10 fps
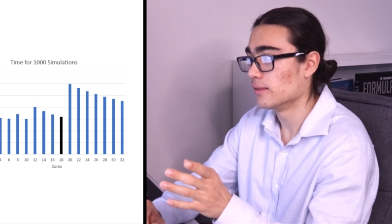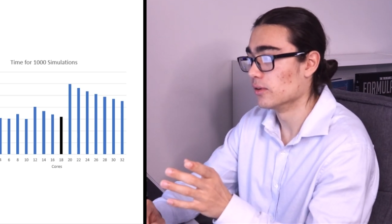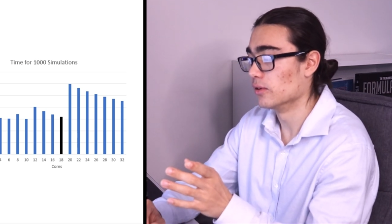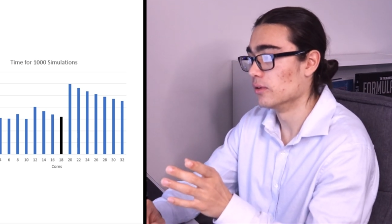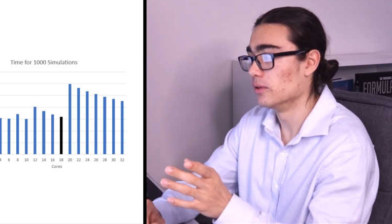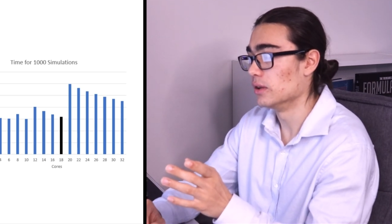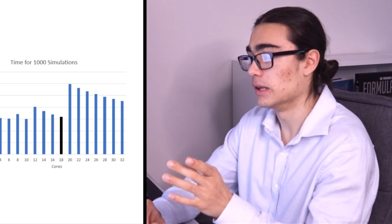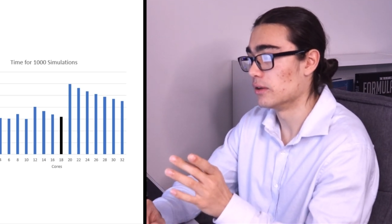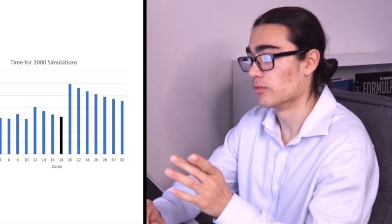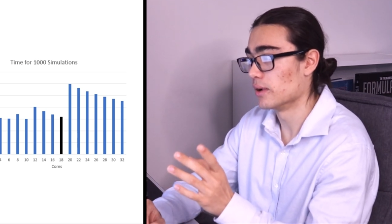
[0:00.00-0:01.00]
So you
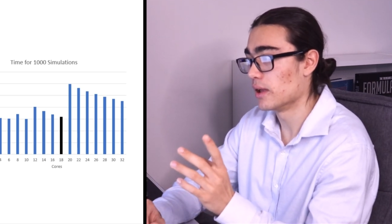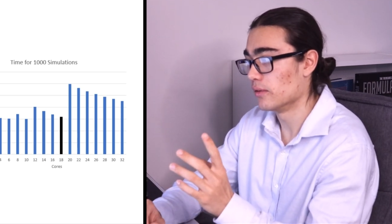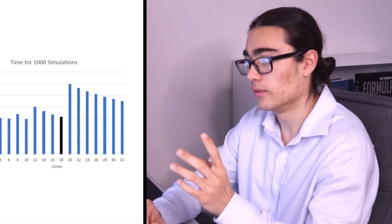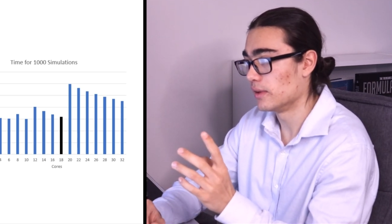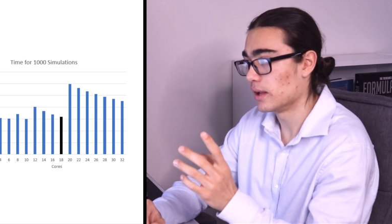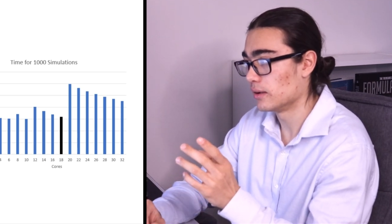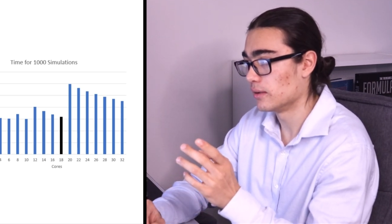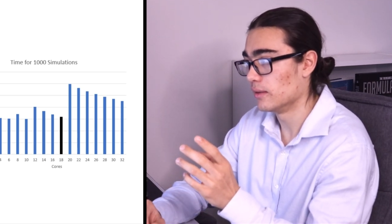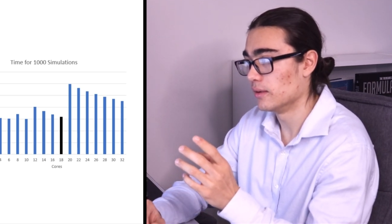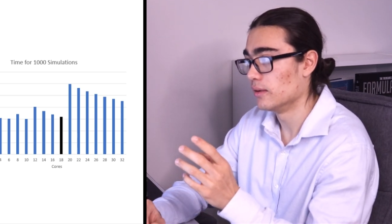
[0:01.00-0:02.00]
need to round those
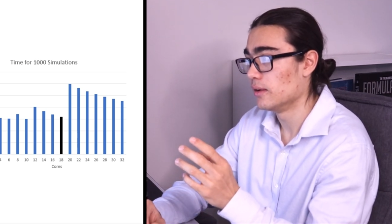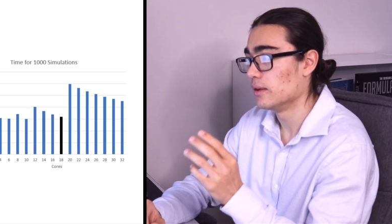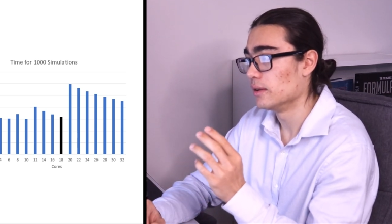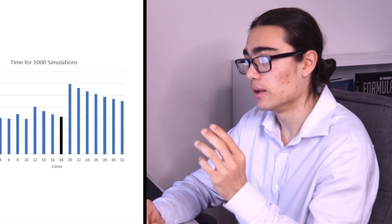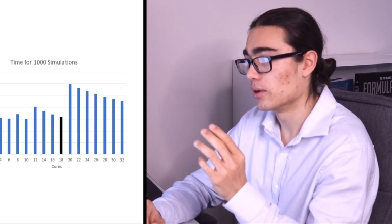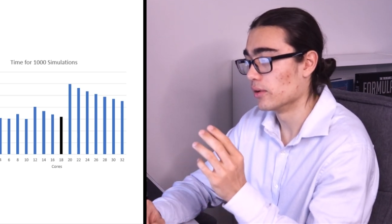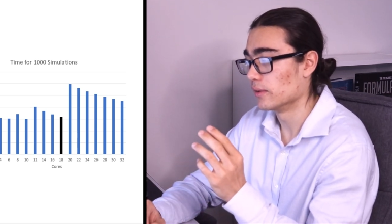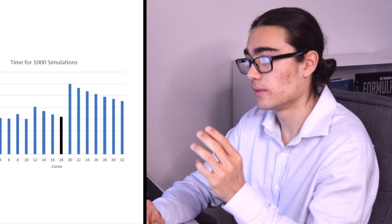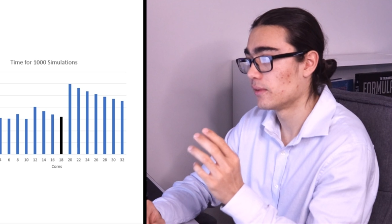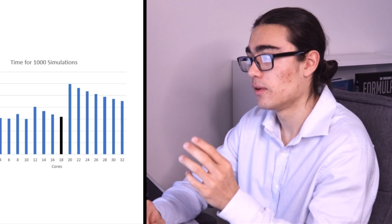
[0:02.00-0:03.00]
down to the
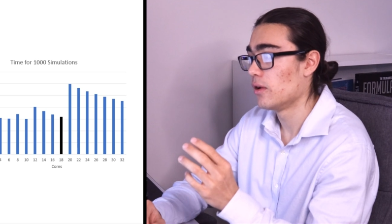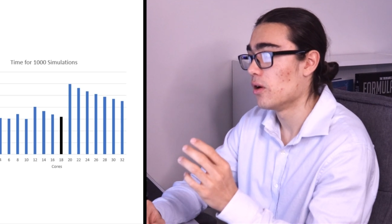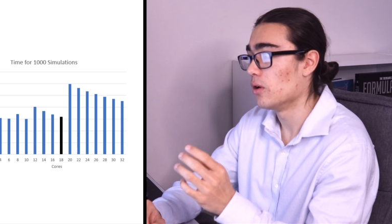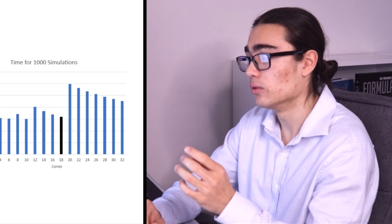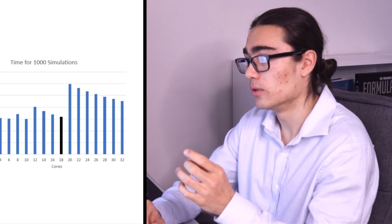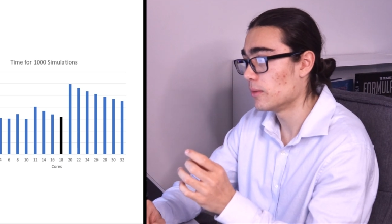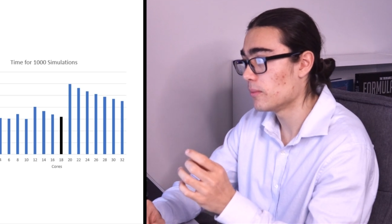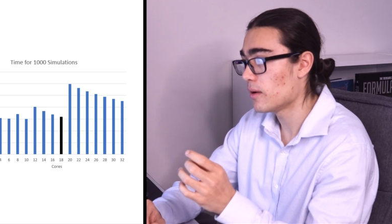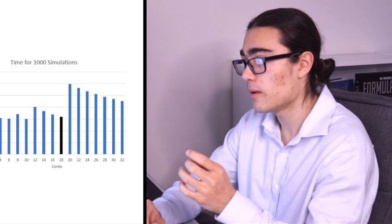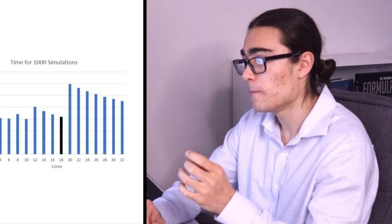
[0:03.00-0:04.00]
nearest whole
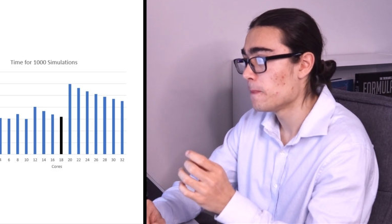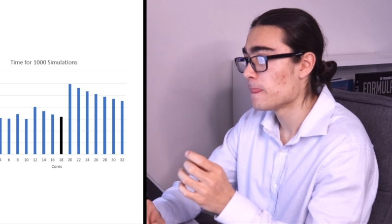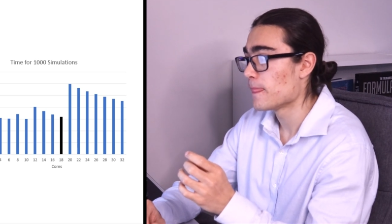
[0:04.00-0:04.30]
number.